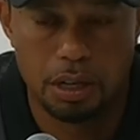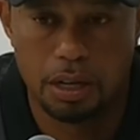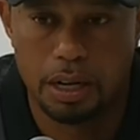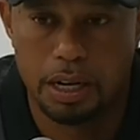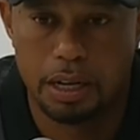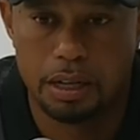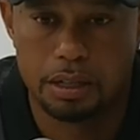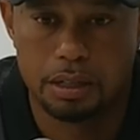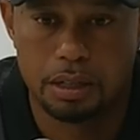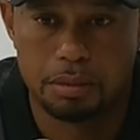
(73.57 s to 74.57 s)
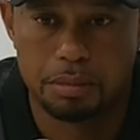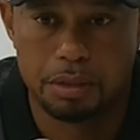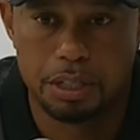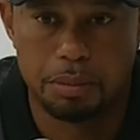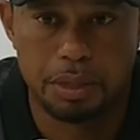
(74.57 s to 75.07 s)
And
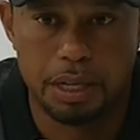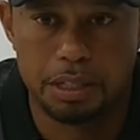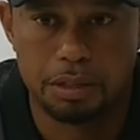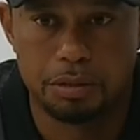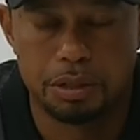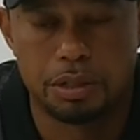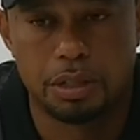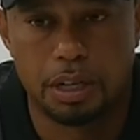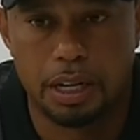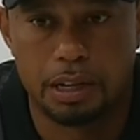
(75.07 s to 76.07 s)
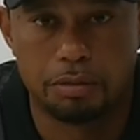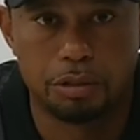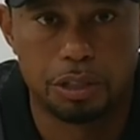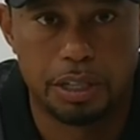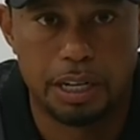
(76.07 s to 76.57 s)
some days it was, you know, hey, we'll
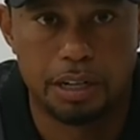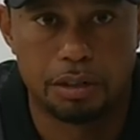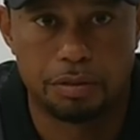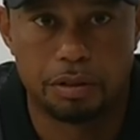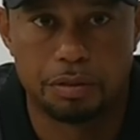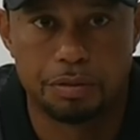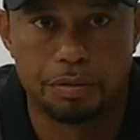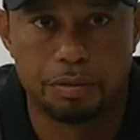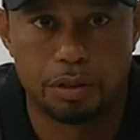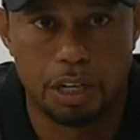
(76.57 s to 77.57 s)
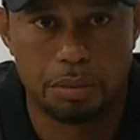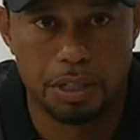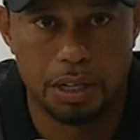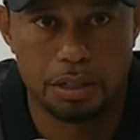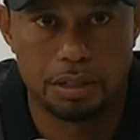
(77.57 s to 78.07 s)
just stay here for a couple
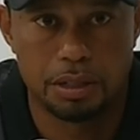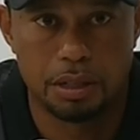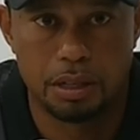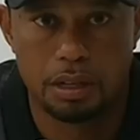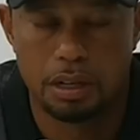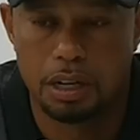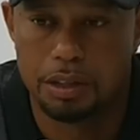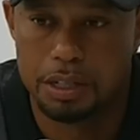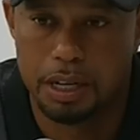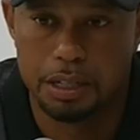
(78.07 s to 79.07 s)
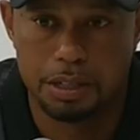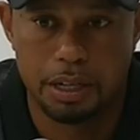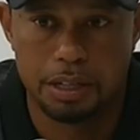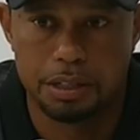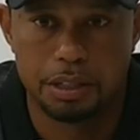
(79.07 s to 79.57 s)
days. Other days,
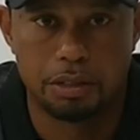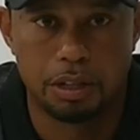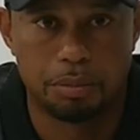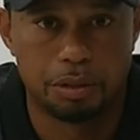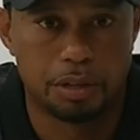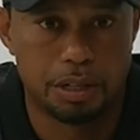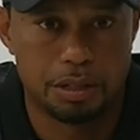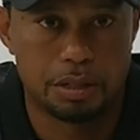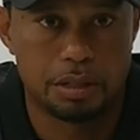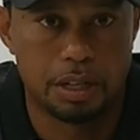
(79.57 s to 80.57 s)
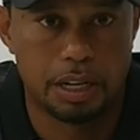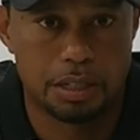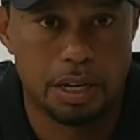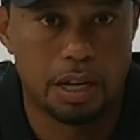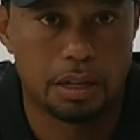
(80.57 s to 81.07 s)
hey, you can go ahead and progress the next
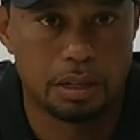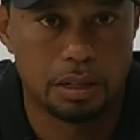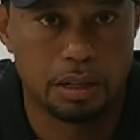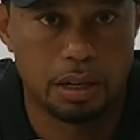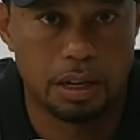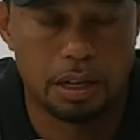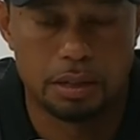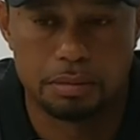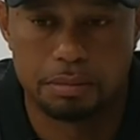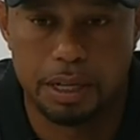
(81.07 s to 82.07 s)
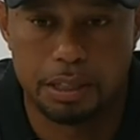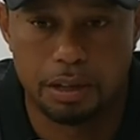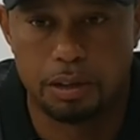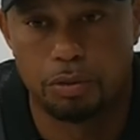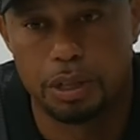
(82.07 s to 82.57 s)
day. And that's
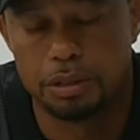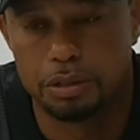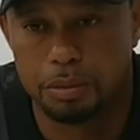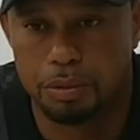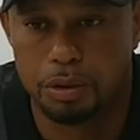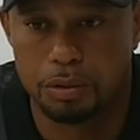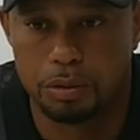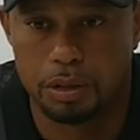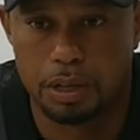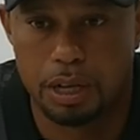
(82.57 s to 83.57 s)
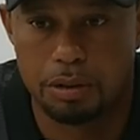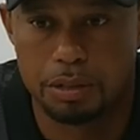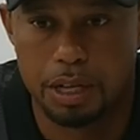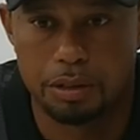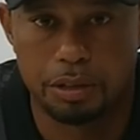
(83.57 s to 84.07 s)
how it went, to the point where I
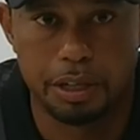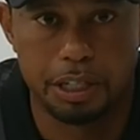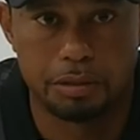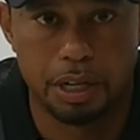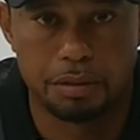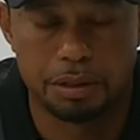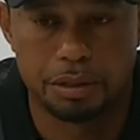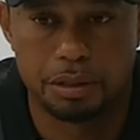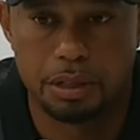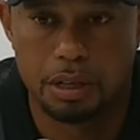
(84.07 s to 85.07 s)
was out there hitting drivers